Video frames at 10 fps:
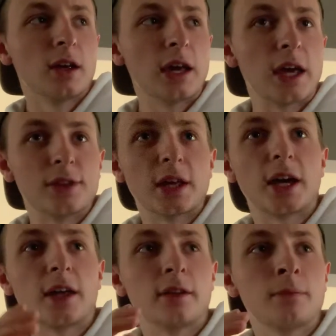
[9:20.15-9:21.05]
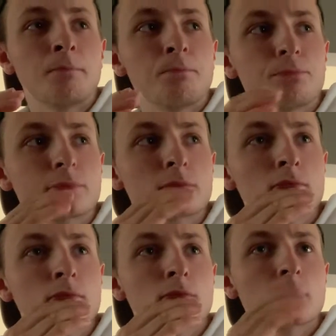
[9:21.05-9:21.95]
and then
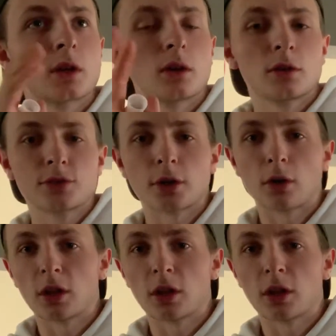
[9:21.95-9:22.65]
so